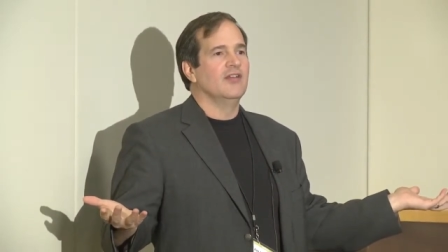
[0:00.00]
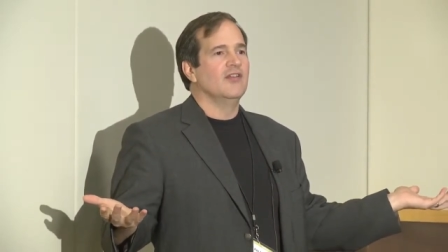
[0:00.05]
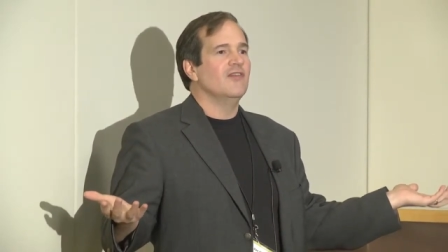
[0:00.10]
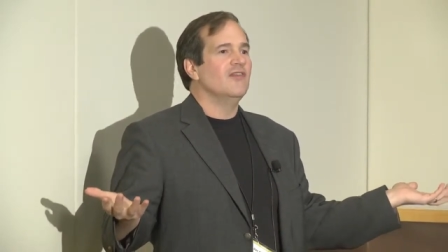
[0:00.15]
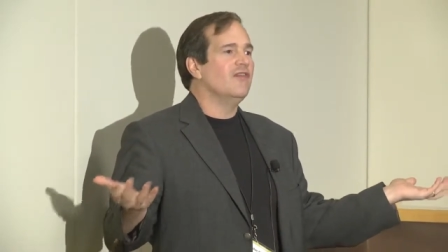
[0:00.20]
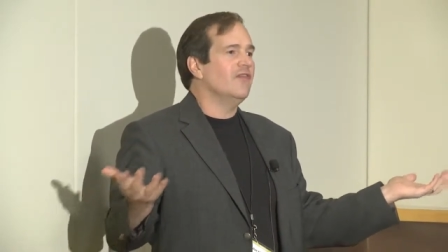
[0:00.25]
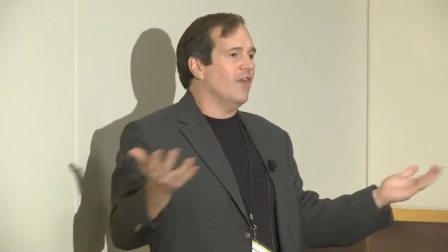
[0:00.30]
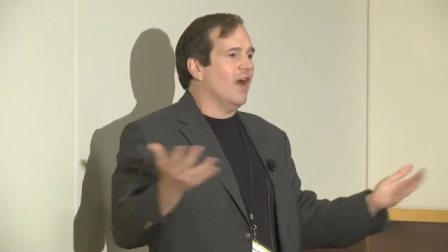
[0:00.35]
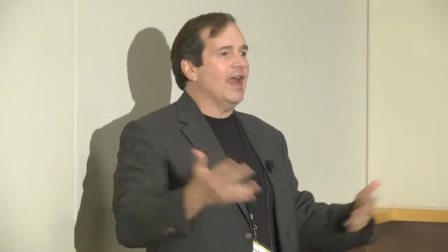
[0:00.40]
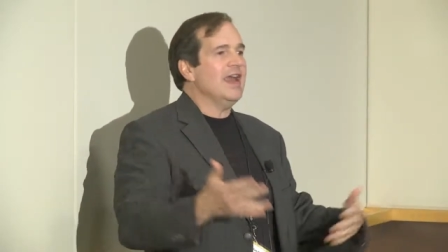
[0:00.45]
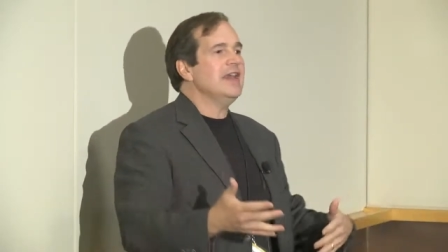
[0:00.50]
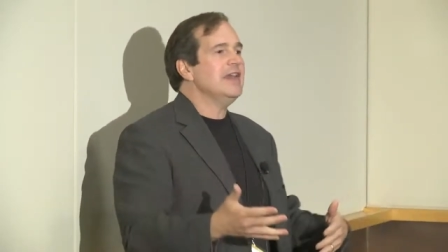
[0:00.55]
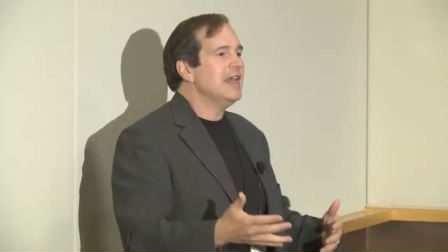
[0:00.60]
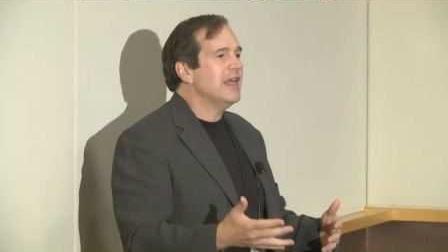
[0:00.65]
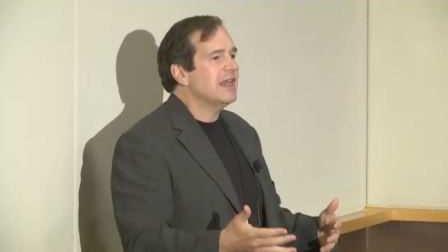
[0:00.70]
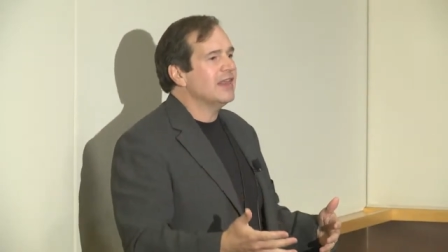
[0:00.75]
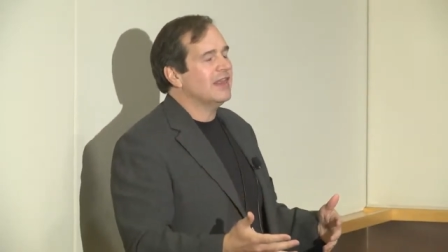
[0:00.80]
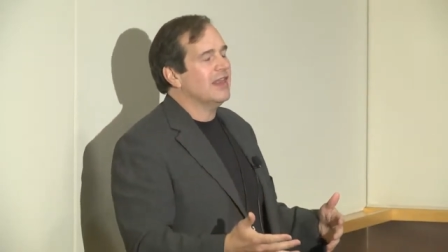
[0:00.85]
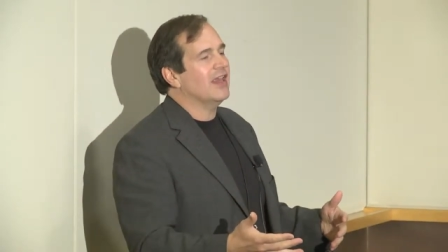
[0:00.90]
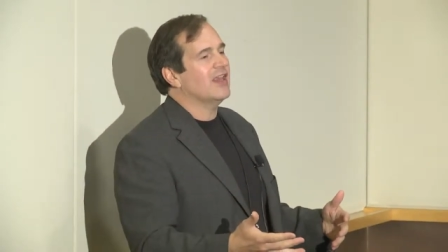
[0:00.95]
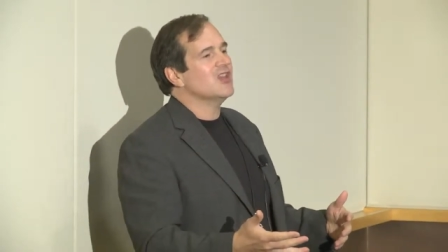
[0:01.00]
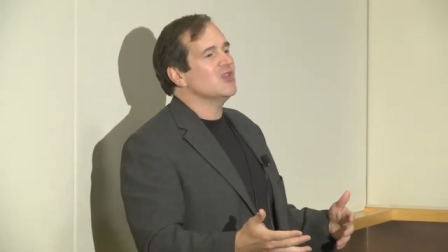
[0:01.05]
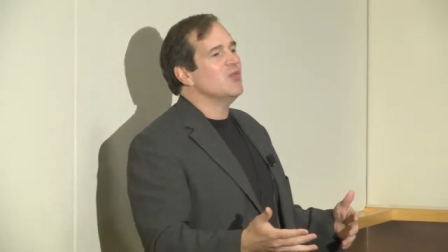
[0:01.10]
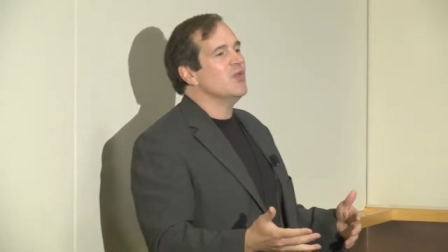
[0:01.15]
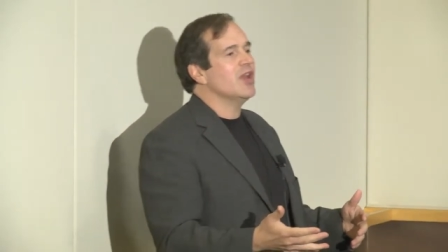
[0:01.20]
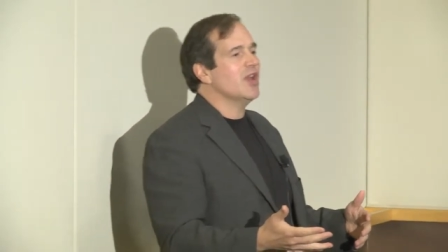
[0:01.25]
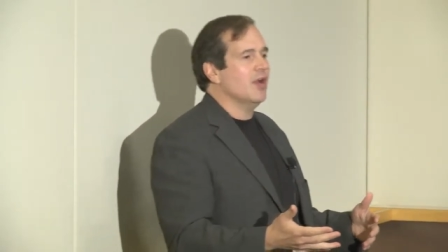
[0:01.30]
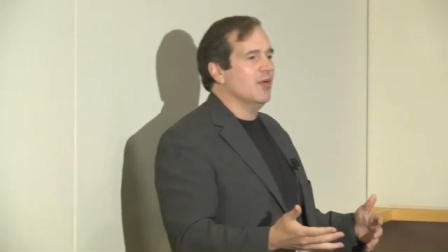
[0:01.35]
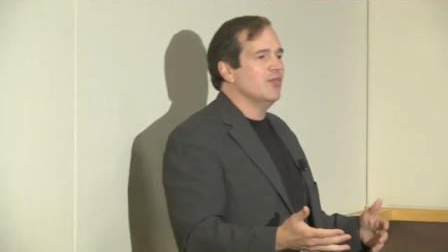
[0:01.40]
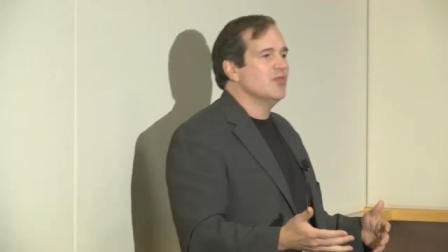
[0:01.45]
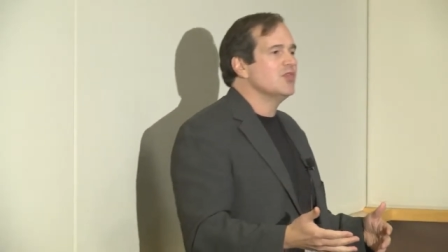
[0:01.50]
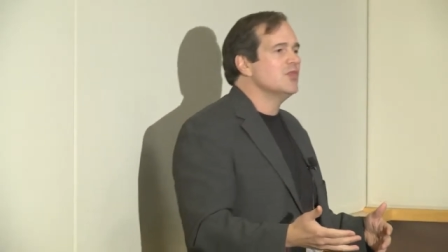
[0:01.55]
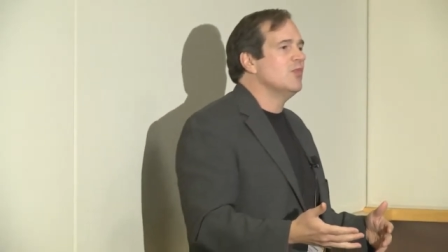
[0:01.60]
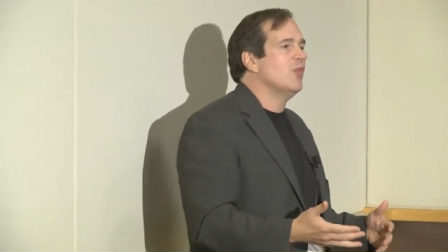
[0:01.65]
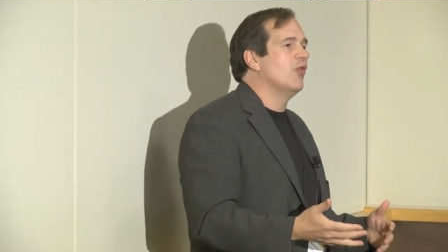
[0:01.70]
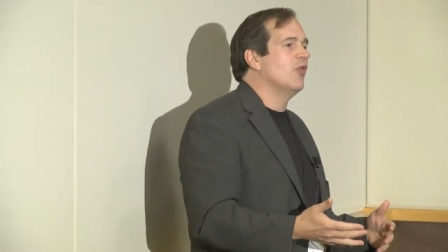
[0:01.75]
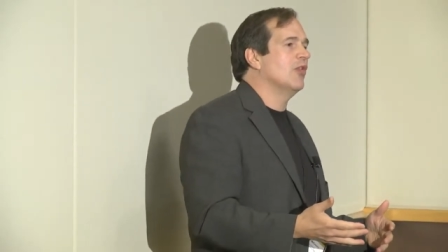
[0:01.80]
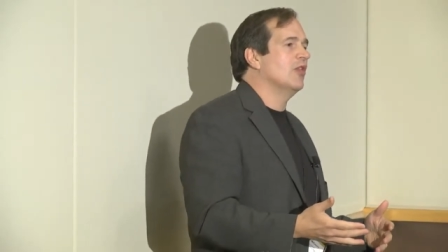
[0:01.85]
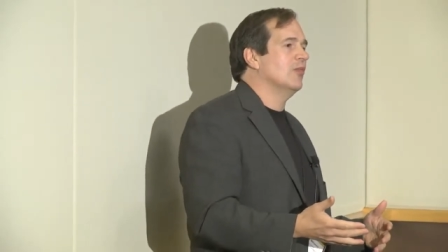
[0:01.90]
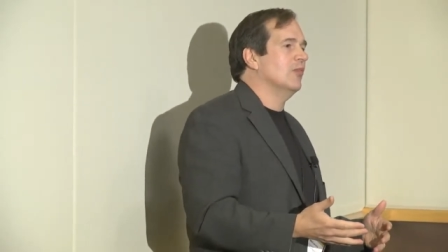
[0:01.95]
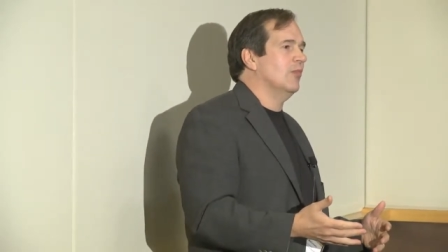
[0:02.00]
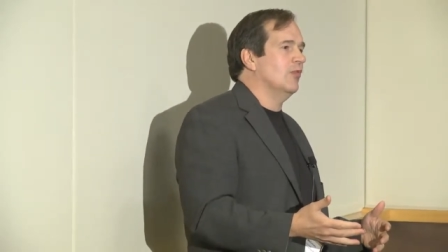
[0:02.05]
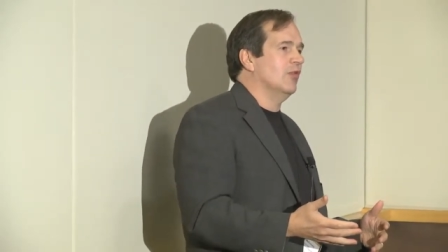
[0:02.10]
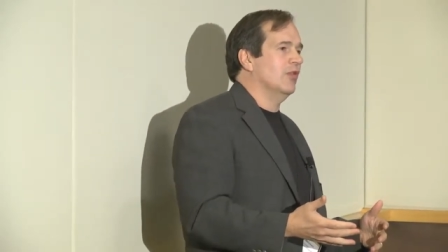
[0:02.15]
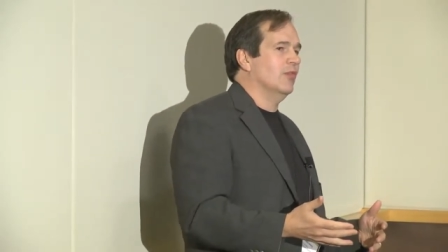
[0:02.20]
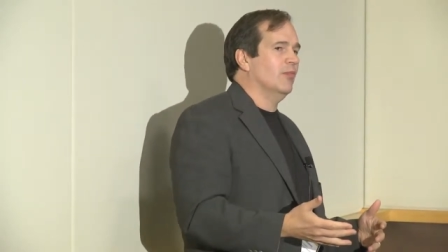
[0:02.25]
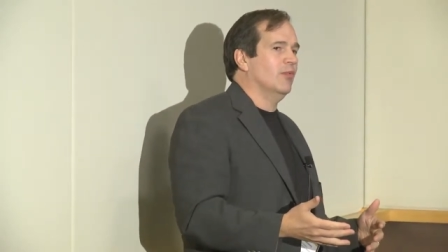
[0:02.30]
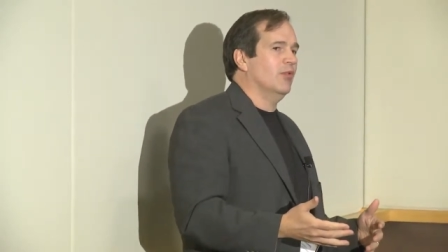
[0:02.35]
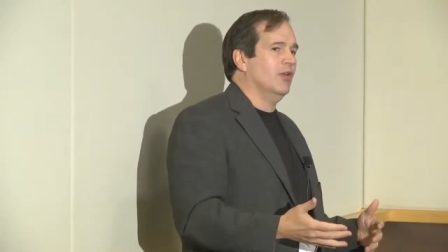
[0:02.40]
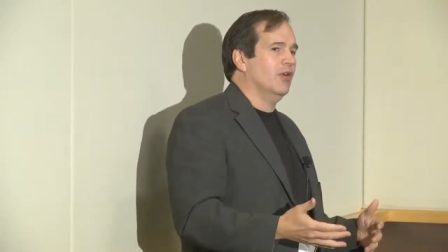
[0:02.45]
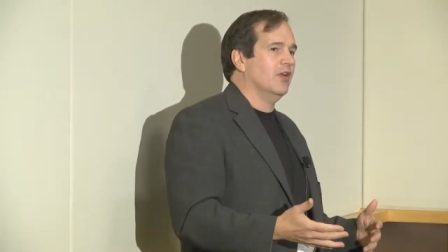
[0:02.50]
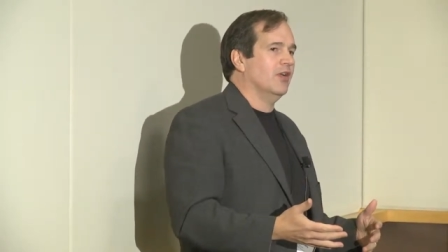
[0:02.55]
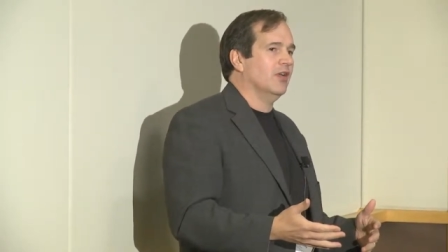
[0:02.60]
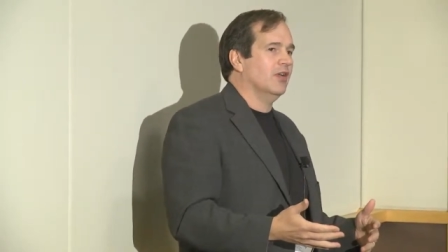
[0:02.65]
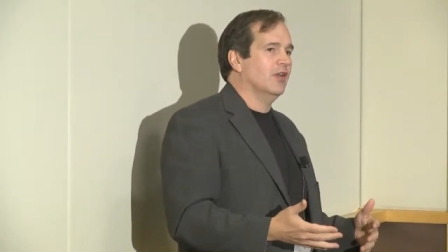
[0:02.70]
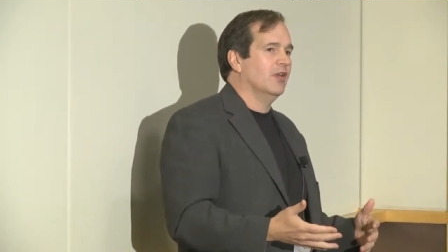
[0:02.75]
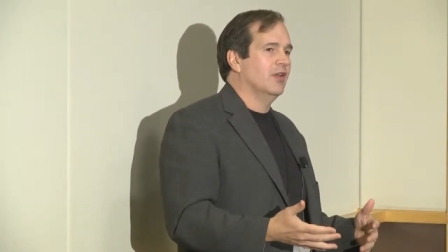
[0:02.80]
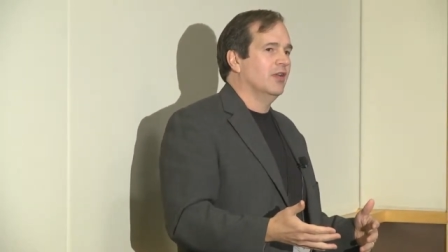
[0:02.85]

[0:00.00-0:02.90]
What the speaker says: finding things becomes more and more important.